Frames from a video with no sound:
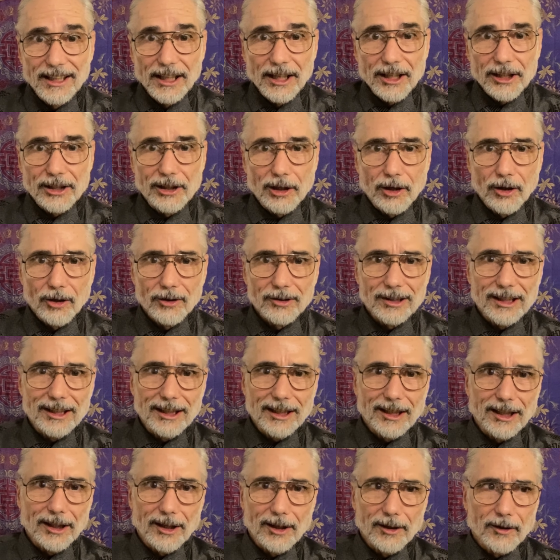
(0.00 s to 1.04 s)
you
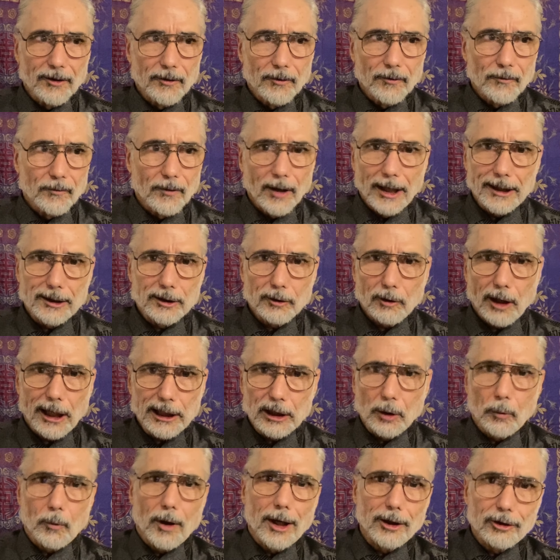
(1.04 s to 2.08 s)
know, like
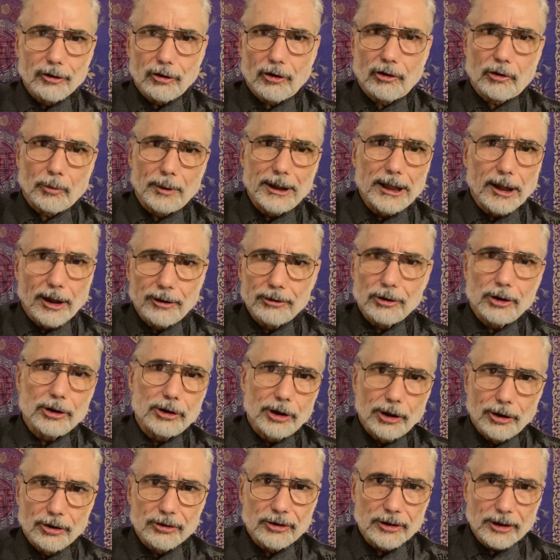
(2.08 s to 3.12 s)
it was 300
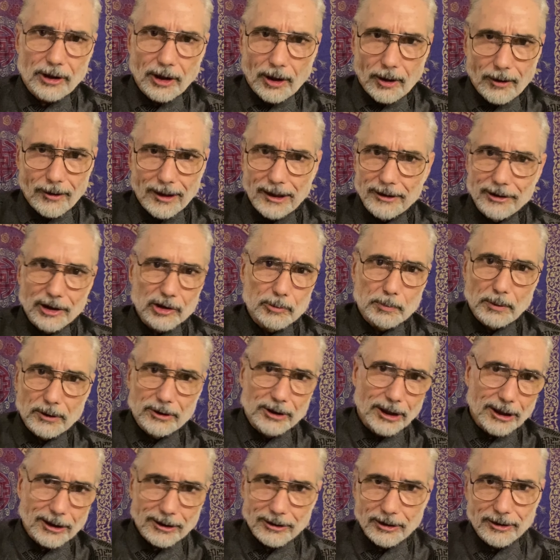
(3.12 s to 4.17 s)
years ago on this
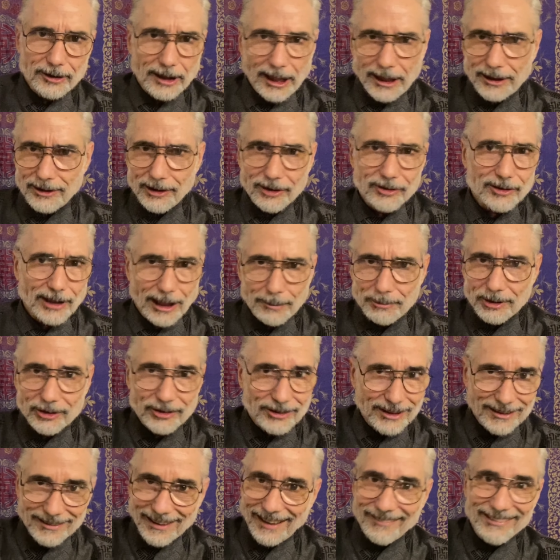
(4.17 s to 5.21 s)
particular date, this time, this
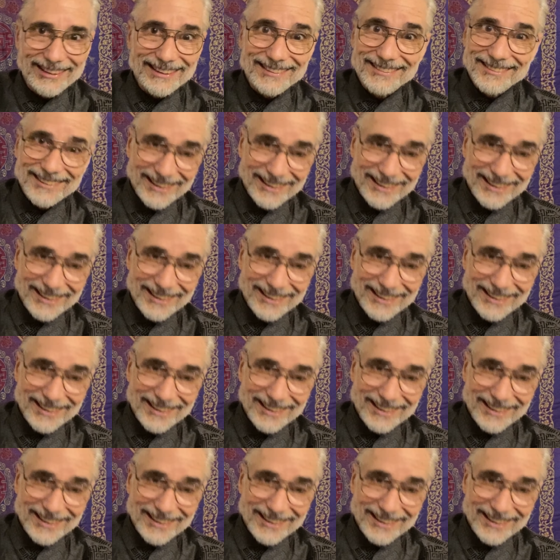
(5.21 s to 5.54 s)
season, I mean, you